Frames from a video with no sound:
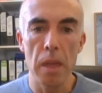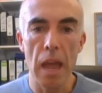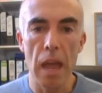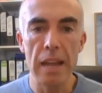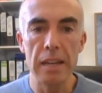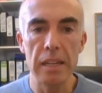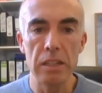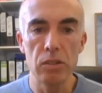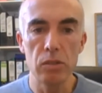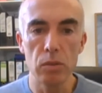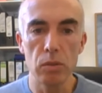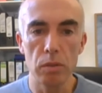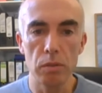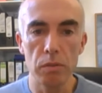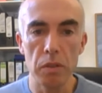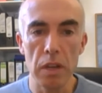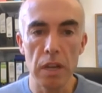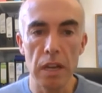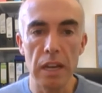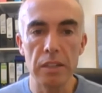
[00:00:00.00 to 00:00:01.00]
any sort
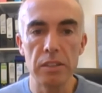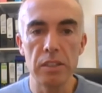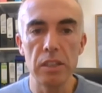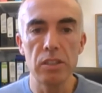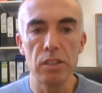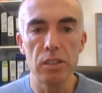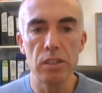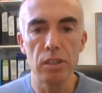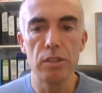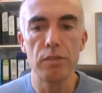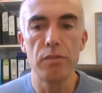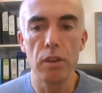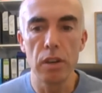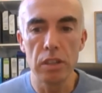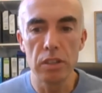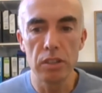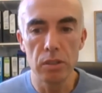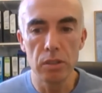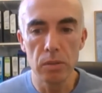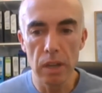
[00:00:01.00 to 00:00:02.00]
of additional
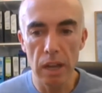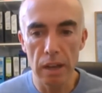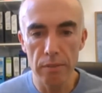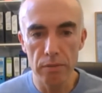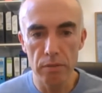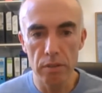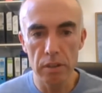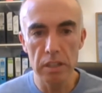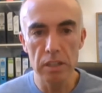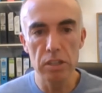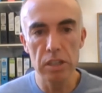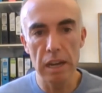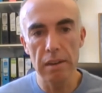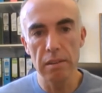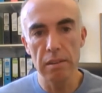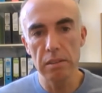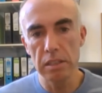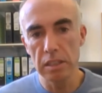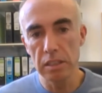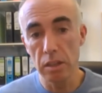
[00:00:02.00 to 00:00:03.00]
advice you'd have for any
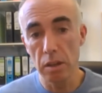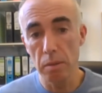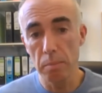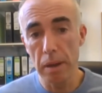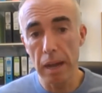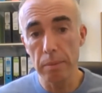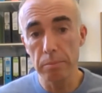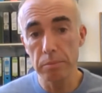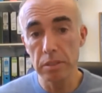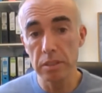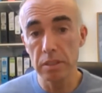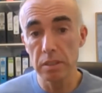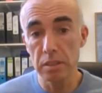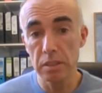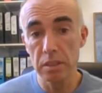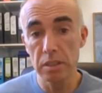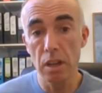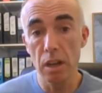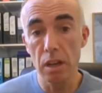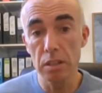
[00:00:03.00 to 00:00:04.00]
charities that are perhaps
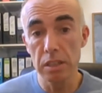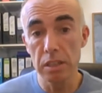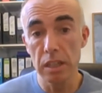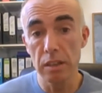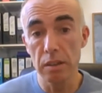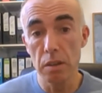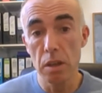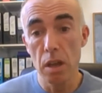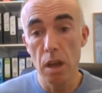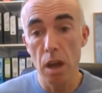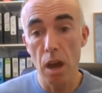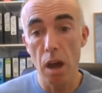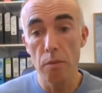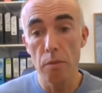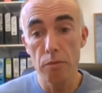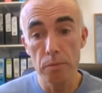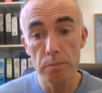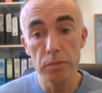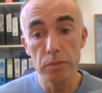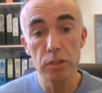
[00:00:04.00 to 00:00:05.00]
starting
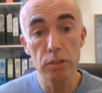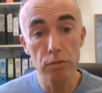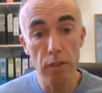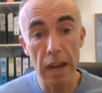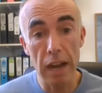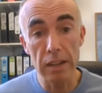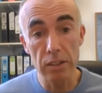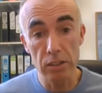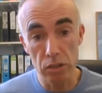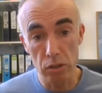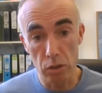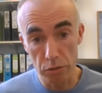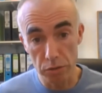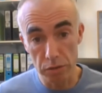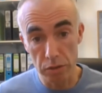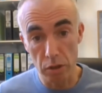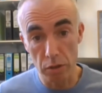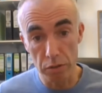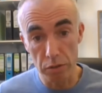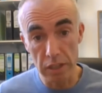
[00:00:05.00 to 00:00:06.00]
from scratch
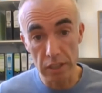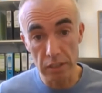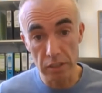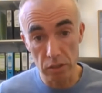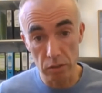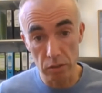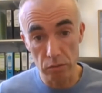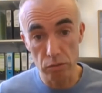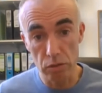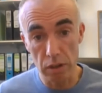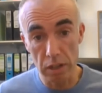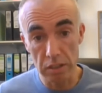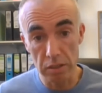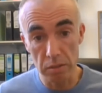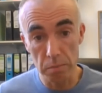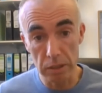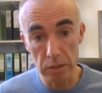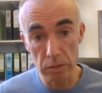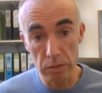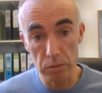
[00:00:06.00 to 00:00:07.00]
on trying to
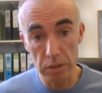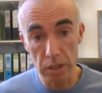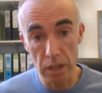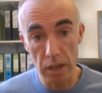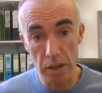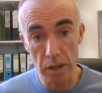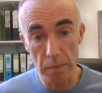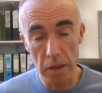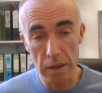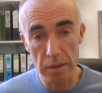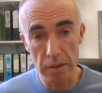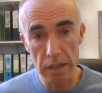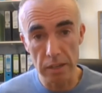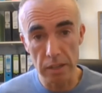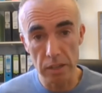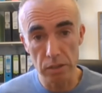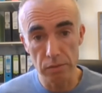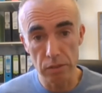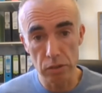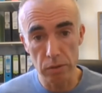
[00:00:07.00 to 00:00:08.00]
build an
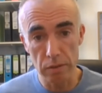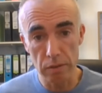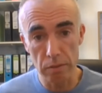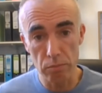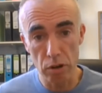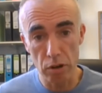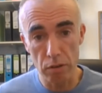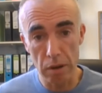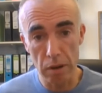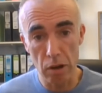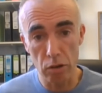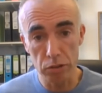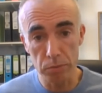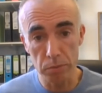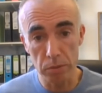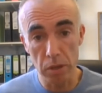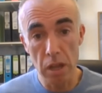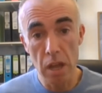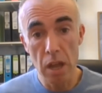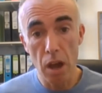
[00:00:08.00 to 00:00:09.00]
individual giving program at a
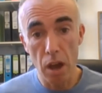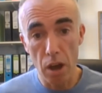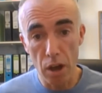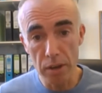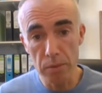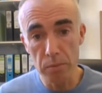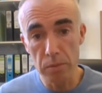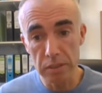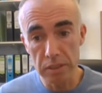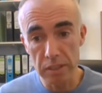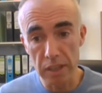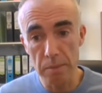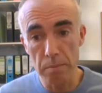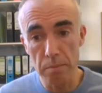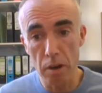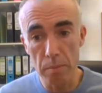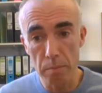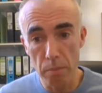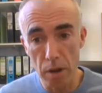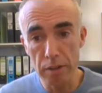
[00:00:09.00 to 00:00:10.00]
hospital? I would say
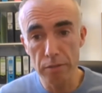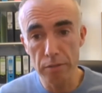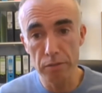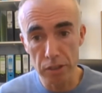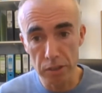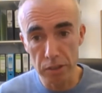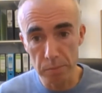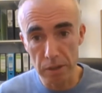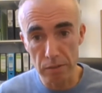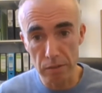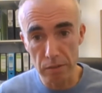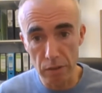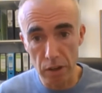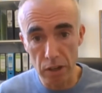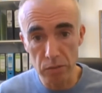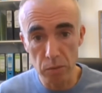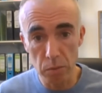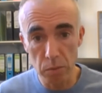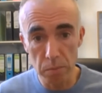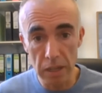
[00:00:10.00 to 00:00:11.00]
my first bit of
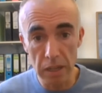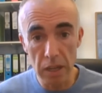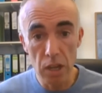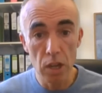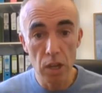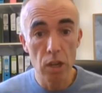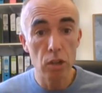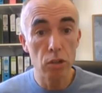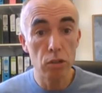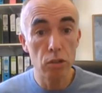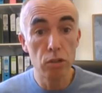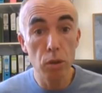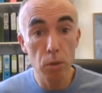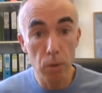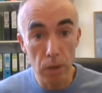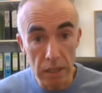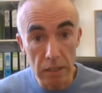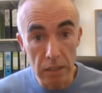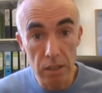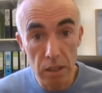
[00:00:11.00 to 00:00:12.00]
advice would be do
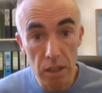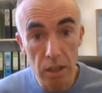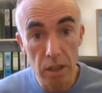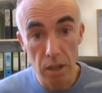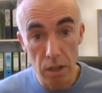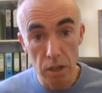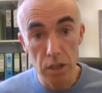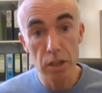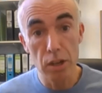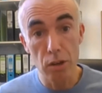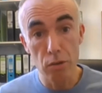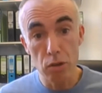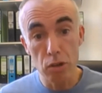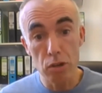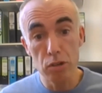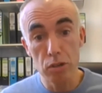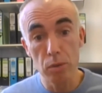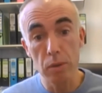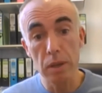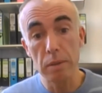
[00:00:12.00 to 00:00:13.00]
it. you know,
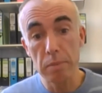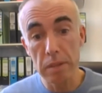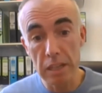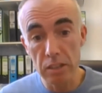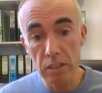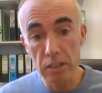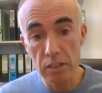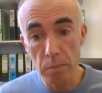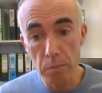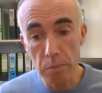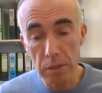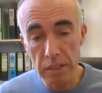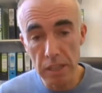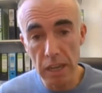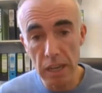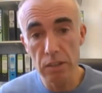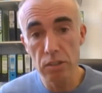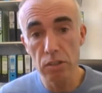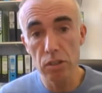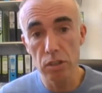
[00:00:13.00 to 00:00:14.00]
do it, because the
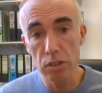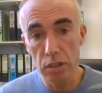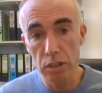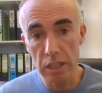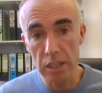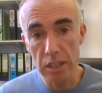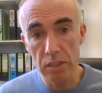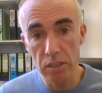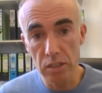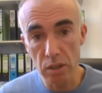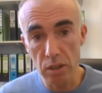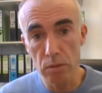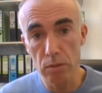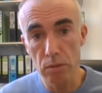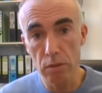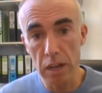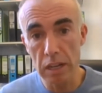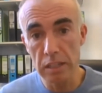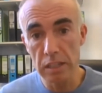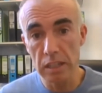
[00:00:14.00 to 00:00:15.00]
potential is so
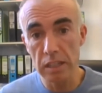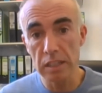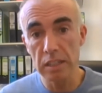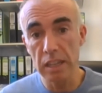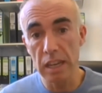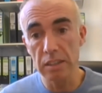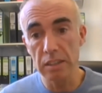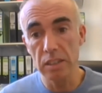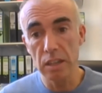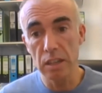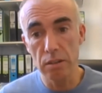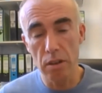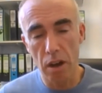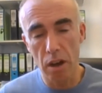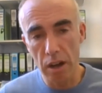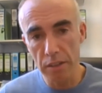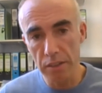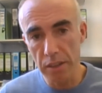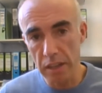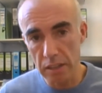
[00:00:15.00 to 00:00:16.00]
great. And it's actually,
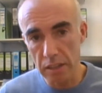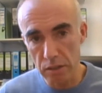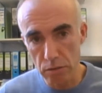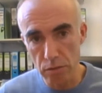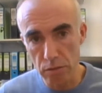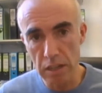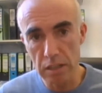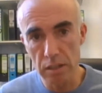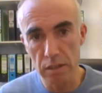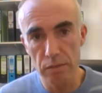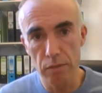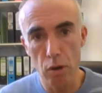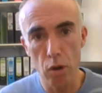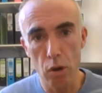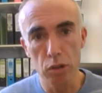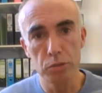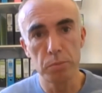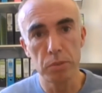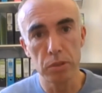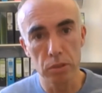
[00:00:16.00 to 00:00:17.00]
I think it's greater for
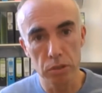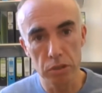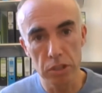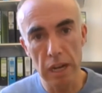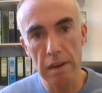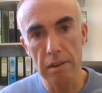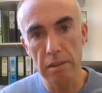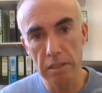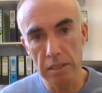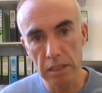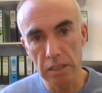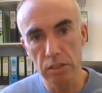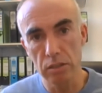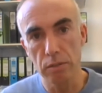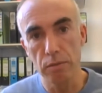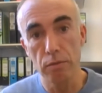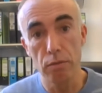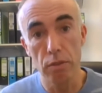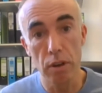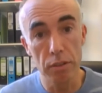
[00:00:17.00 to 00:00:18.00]
hospital charities
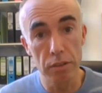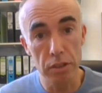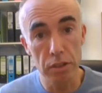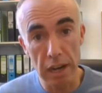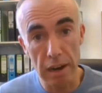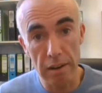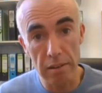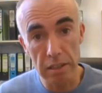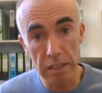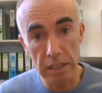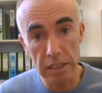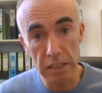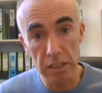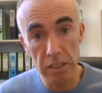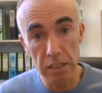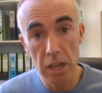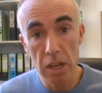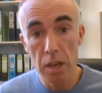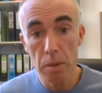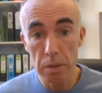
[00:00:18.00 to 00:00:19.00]
than for other
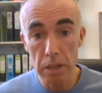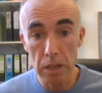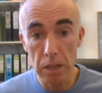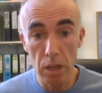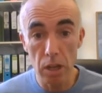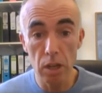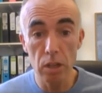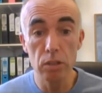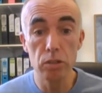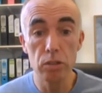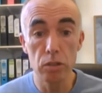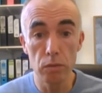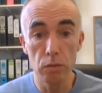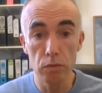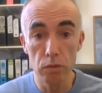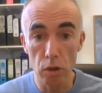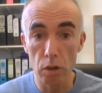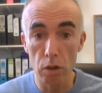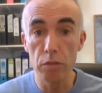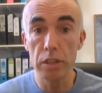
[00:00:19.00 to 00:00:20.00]
charities, because you've
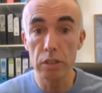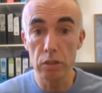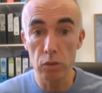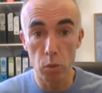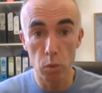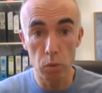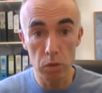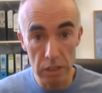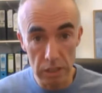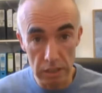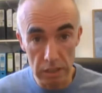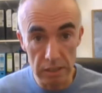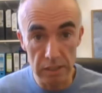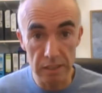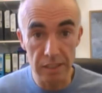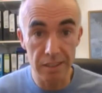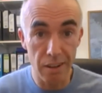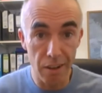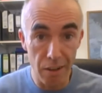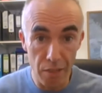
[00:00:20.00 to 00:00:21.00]
got this audience
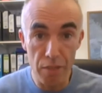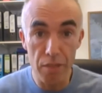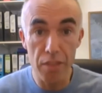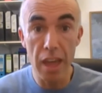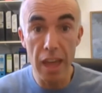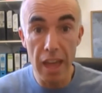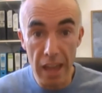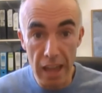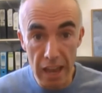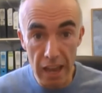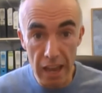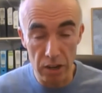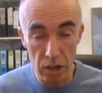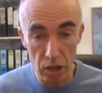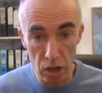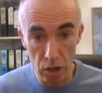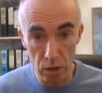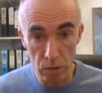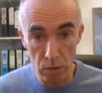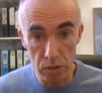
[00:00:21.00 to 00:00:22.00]
that are there and are
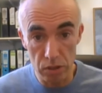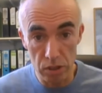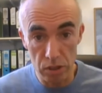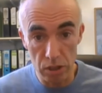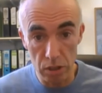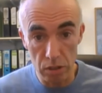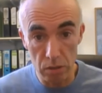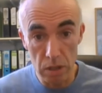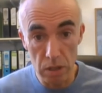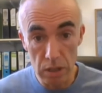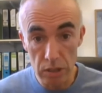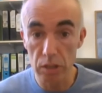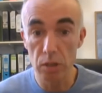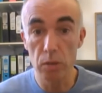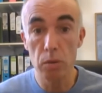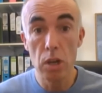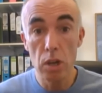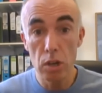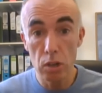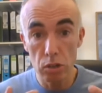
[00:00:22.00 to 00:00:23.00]
close to you.
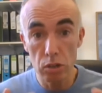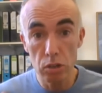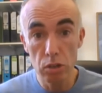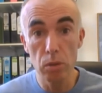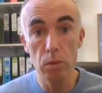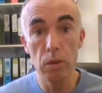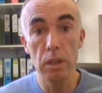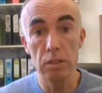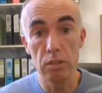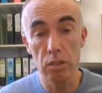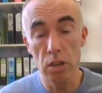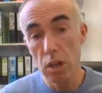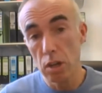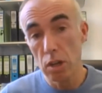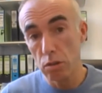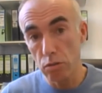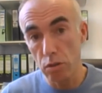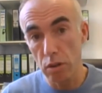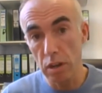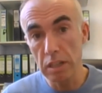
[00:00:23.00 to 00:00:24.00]
So do it,
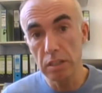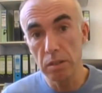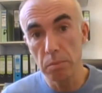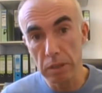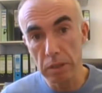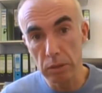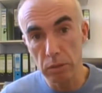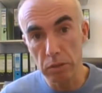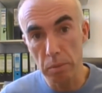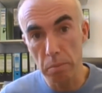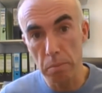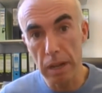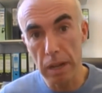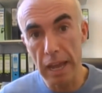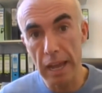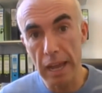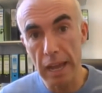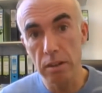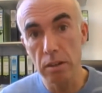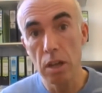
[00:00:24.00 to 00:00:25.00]
try to build a
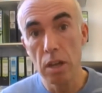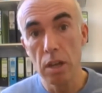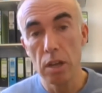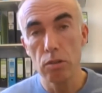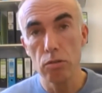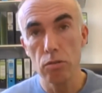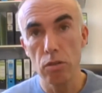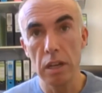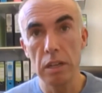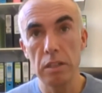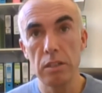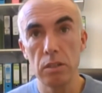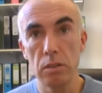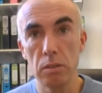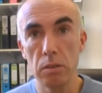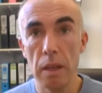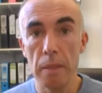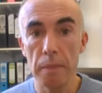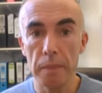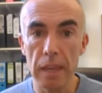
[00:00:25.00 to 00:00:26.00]
plan, try
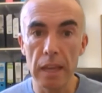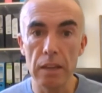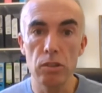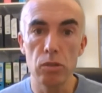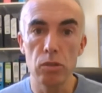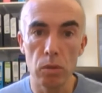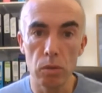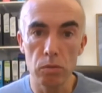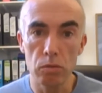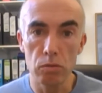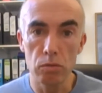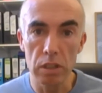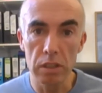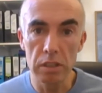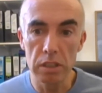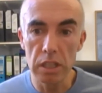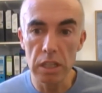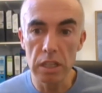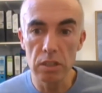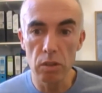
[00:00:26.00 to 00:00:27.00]
to get your
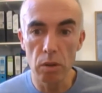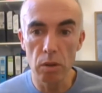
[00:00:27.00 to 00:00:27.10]
trustees